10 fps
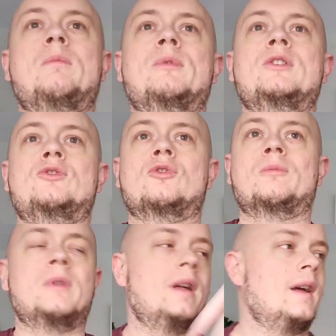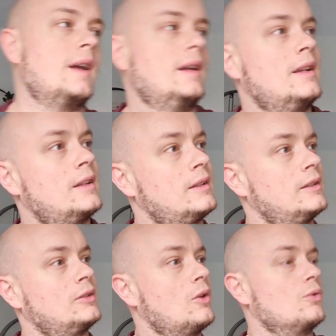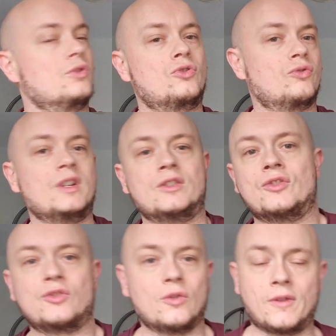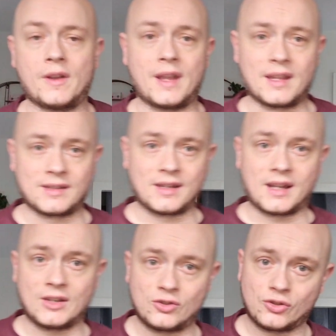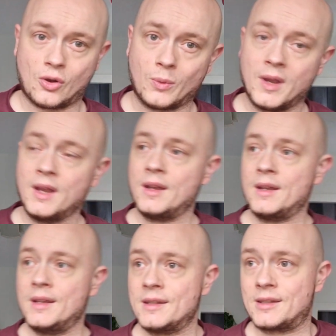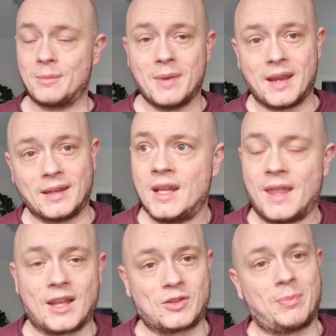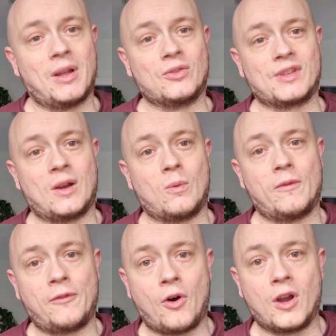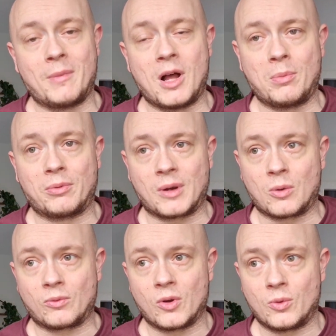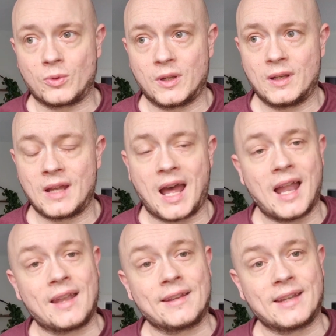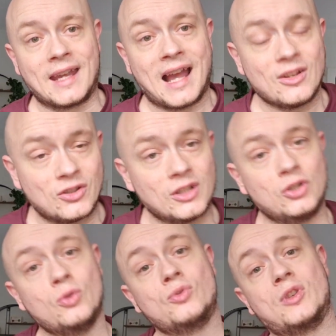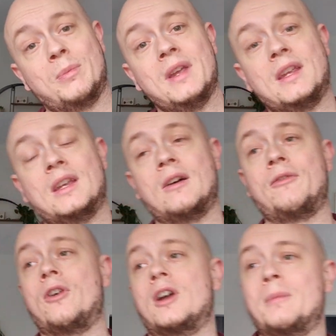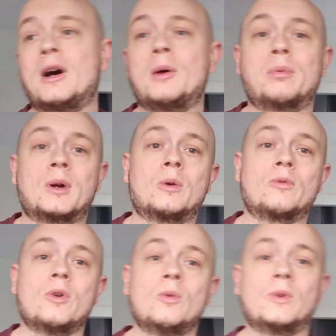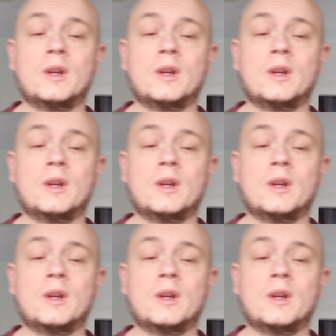bridge up there, loads of trees and stuff on that side. So, to me, that spells out 40 mile per hour road. And it actually used to be a 40 mile per hour road.